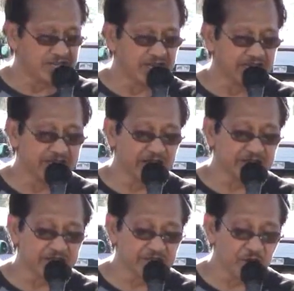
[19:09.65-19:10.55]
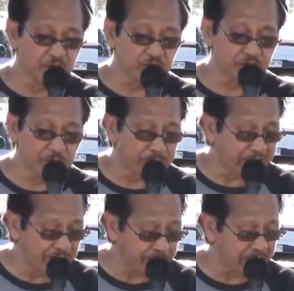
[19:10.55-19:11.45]
and then that they were to
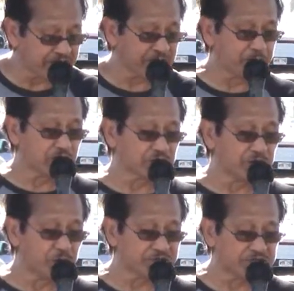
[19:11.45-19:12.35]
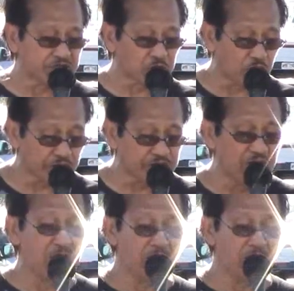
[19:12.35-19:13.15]
depend upon him because he was the source